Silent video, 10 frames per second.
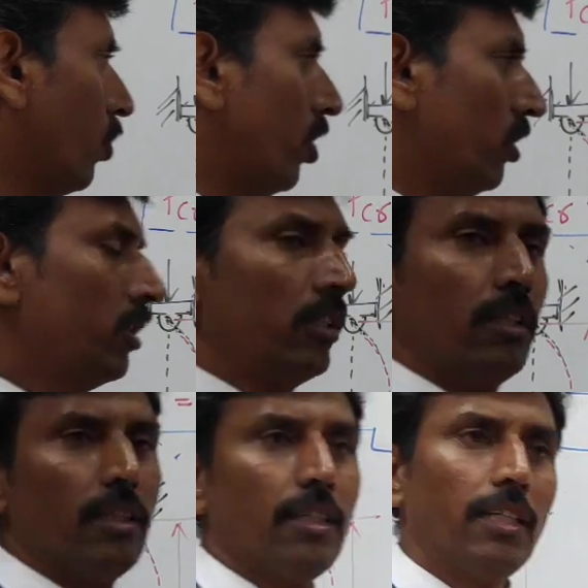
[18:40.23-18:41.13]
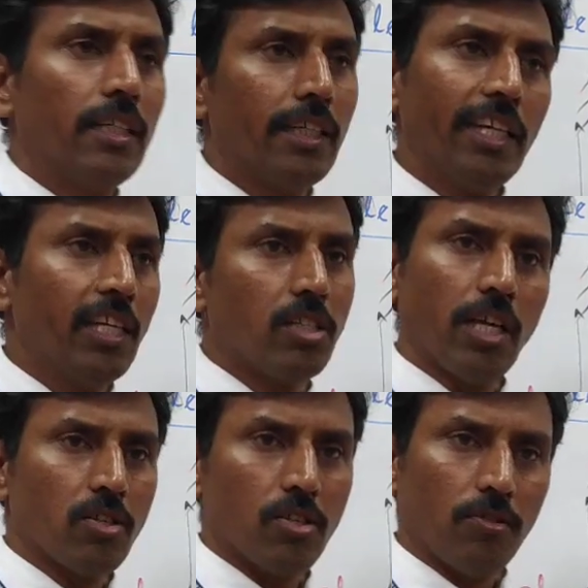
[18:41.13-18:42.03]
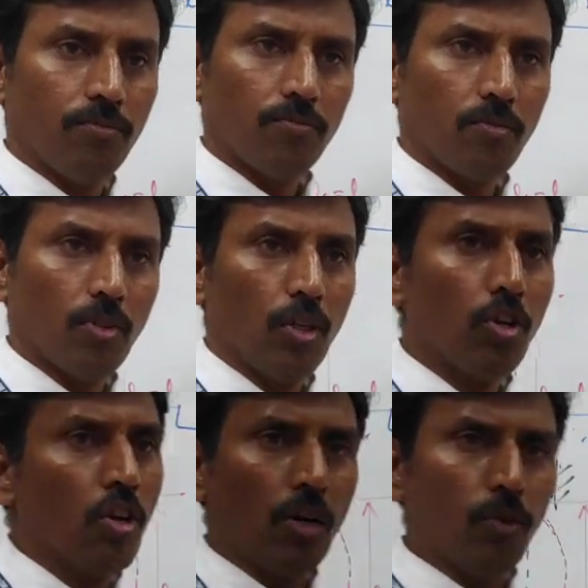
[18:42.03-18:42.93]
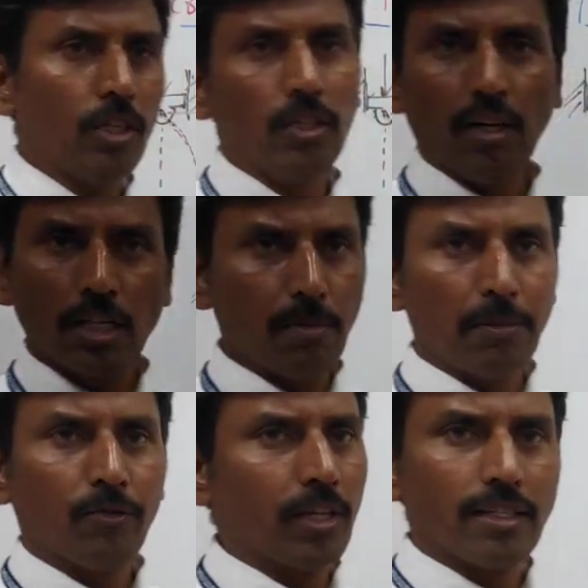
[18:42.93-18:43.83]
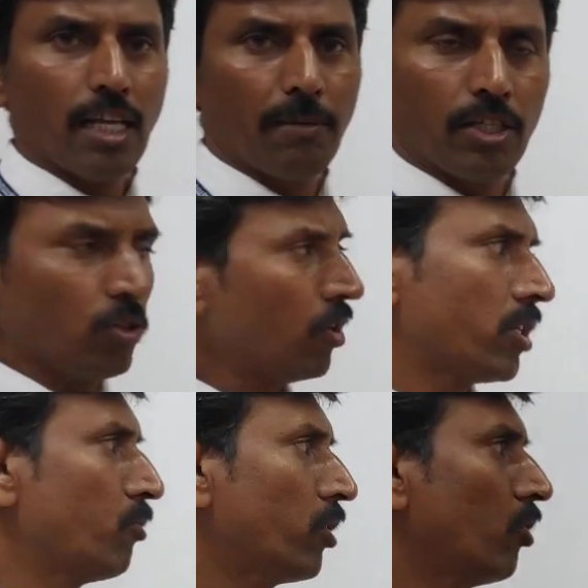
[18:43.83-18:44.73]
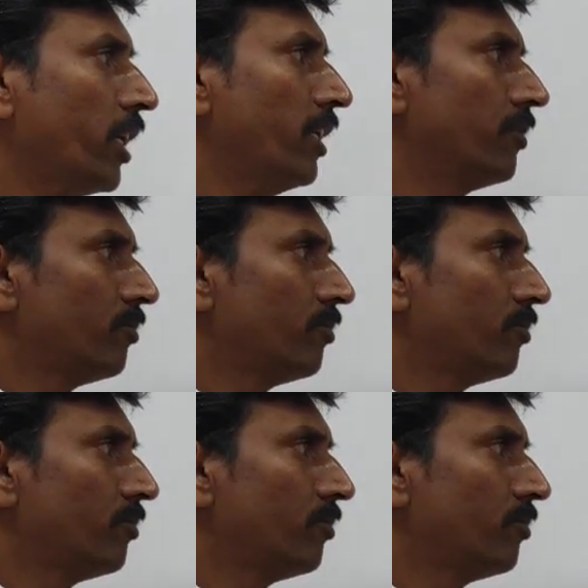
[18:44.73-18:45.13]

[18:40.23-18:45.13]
for each case. Not for the exams, maybe for the examination or somewhere. Okay,